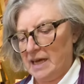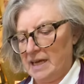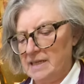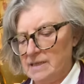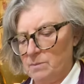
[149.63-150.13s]

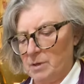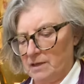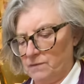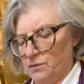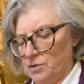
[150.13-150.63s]
it's
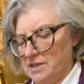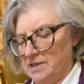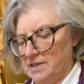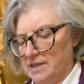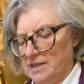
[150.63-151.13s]
about 40
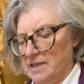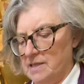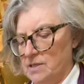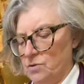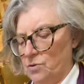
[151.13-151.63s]

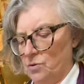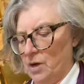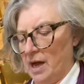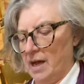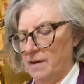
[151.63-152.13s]
degrees. So
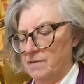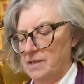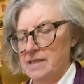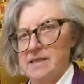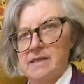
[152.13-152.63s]
I have
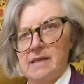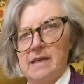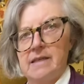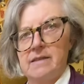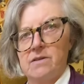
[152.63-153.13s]
this
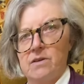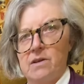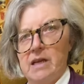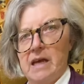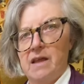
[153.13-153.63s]
little
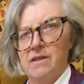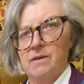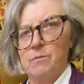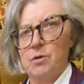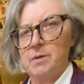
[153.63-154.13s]

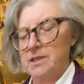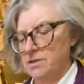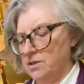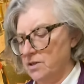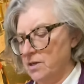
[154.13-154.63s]

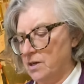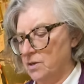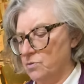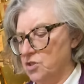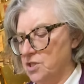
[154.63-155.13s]
thermometer,
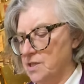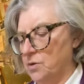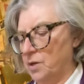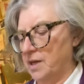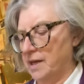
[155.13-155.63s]
which is
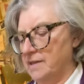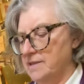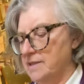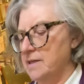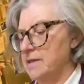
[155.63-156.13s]
quite
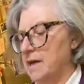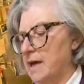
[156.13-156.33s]
handy.